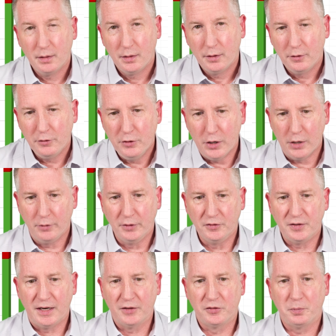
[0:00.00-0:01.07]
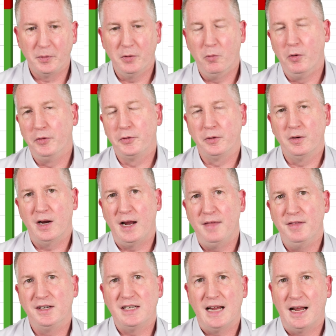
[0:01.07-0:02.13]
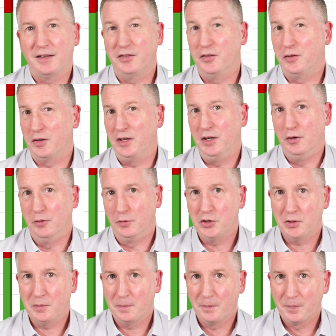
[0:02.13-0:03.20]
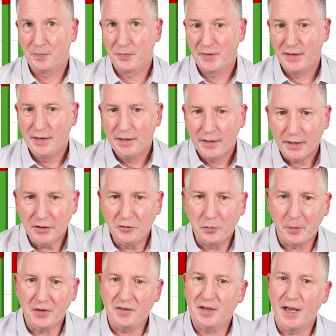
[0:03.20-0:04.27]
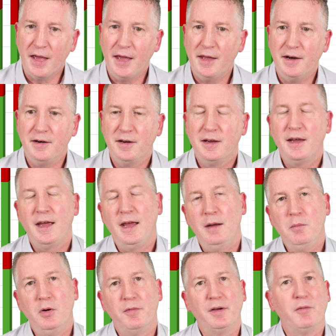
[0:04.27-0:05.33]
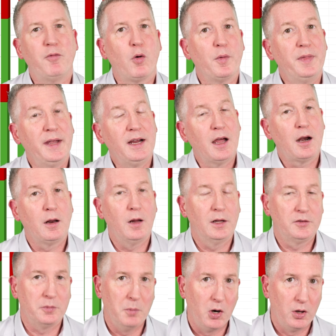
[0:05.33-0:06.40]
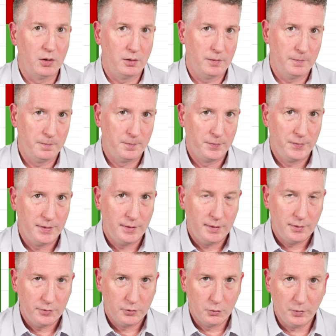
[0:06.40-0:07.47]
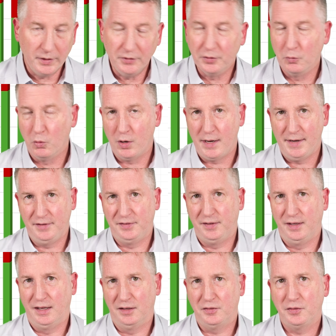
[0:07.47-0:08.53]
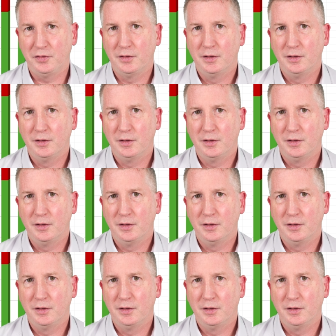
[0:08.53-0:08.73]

Notice how sprint 1 through 9, the taxes are huge. In sprint 10 and moving forward, they got a lot smaller. The reason why is this.